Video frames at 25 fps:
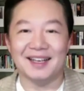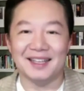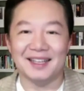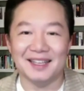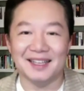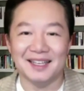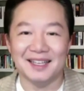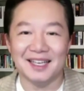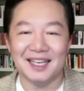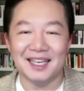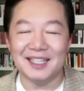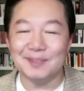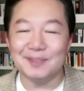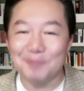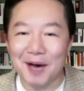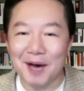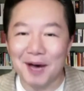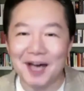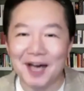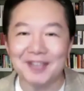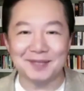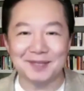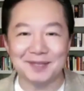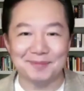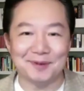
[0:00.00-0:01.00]
it's
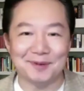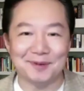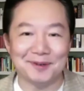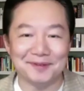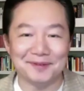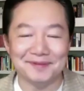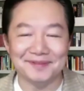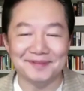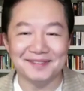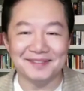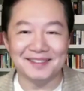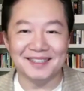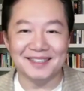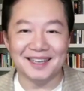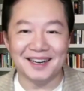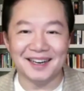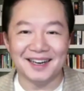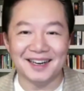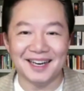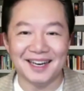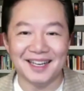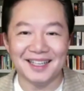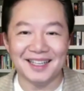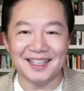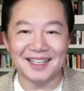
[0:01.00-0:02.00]
possible. All
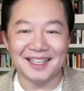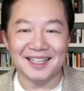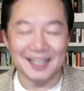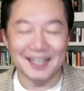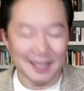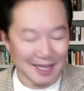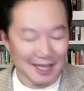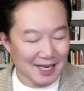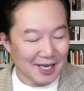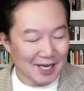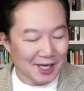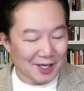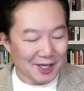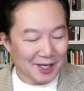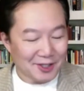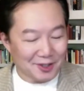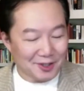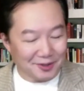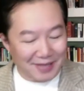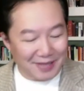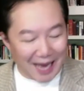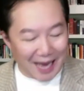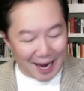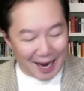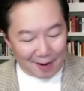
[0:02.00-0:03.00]
right. So
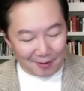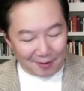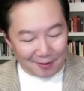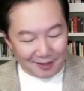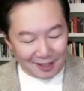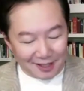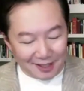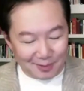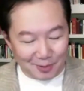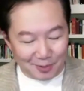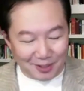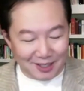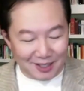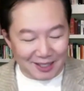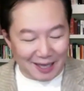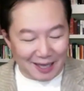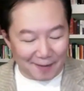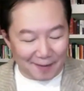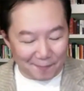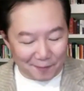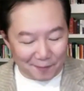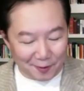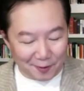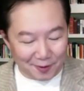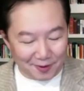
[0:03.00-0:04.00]
now let's break it
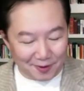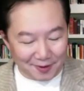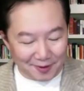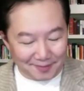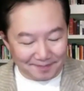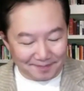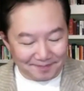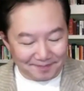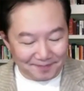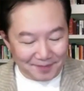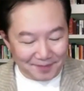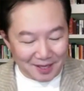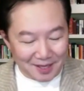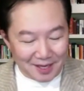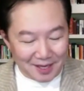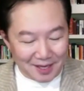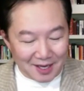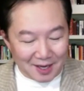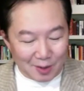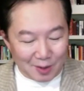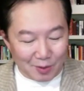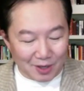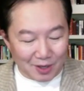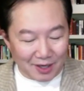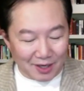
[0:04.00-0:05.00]
down further.
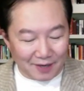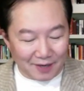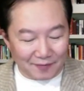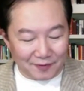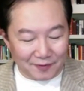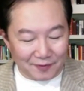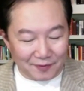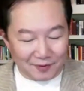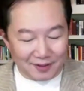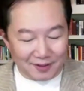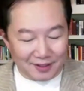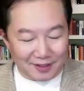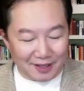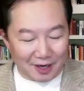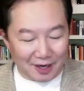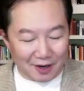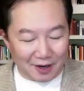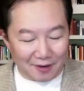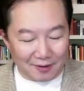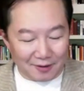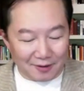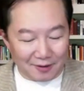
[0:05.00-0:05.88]
What if, you know,